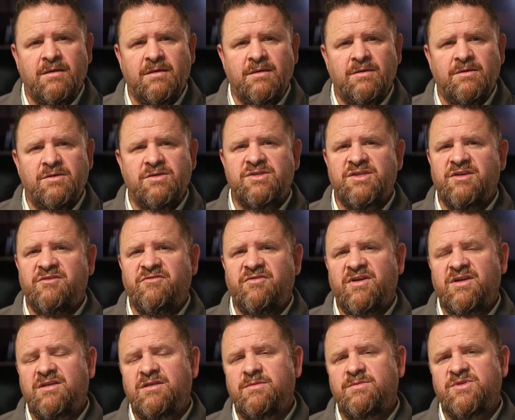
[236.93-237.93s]
You see,
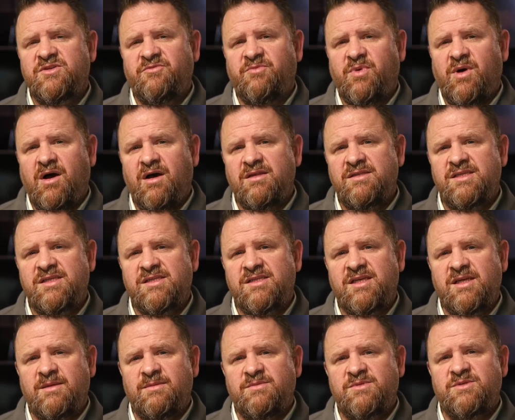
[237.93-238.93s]
victims of Ponzi
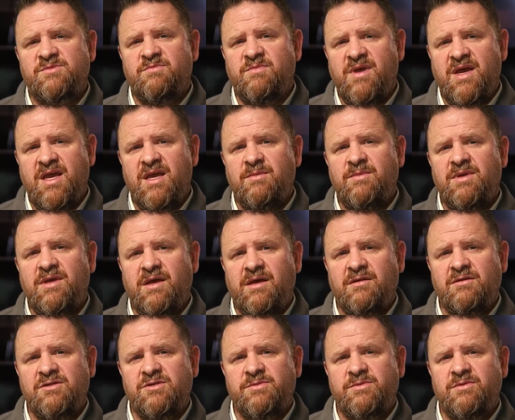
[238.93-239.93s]
schemes may be
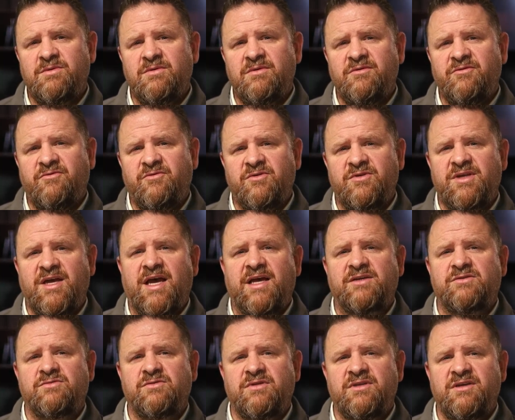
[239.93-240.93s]
eligible for
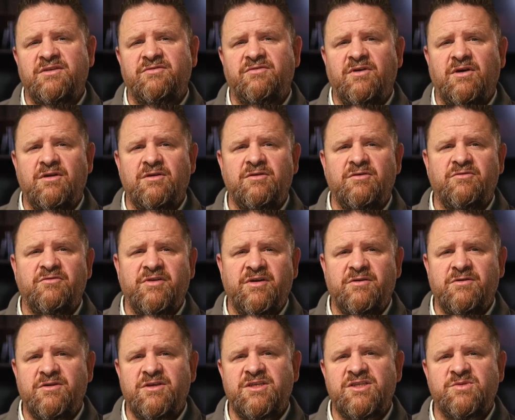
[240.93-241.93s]
tax relief under
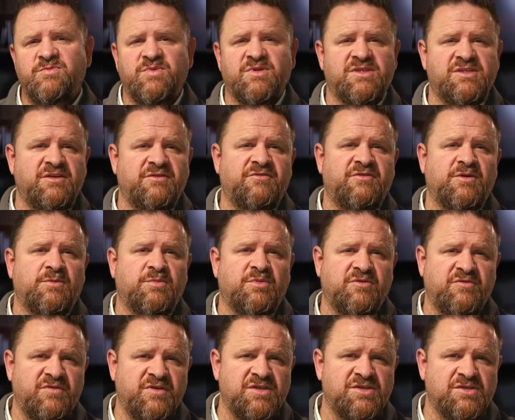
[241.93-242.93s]
very specific
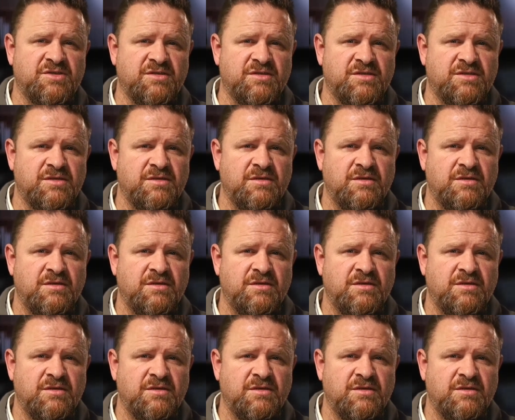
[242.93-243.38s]
provisions,